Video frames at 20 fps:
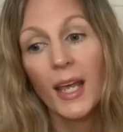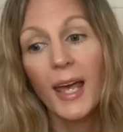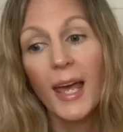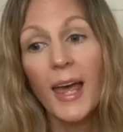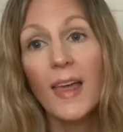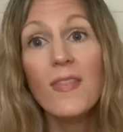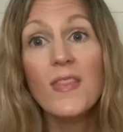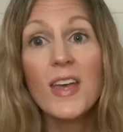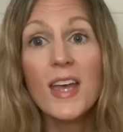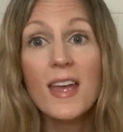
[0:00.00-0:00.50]

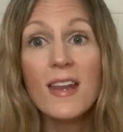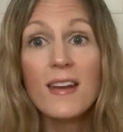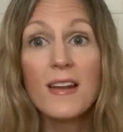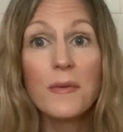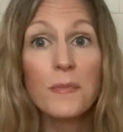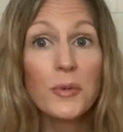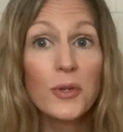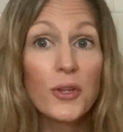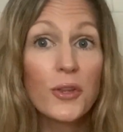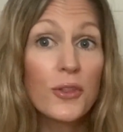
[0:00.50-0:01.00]
And then
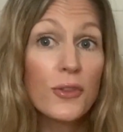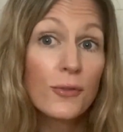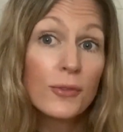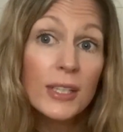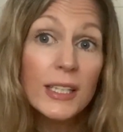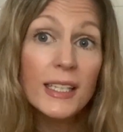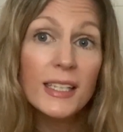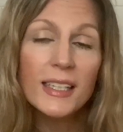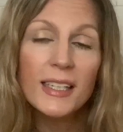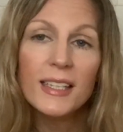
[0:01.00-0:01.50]
number
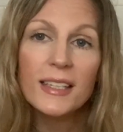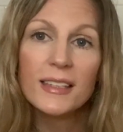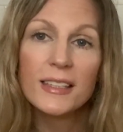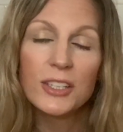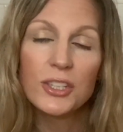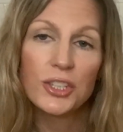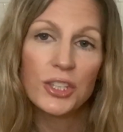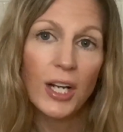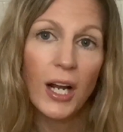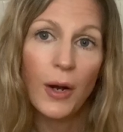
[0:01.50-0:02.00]
3 in the
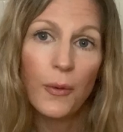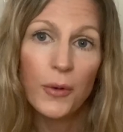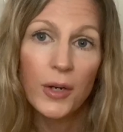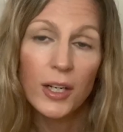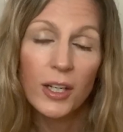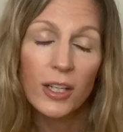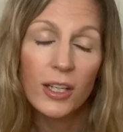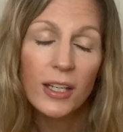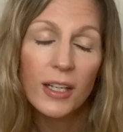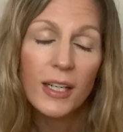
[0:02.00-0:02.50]

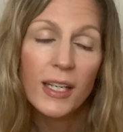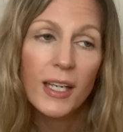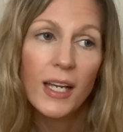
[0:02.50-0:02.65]
shower,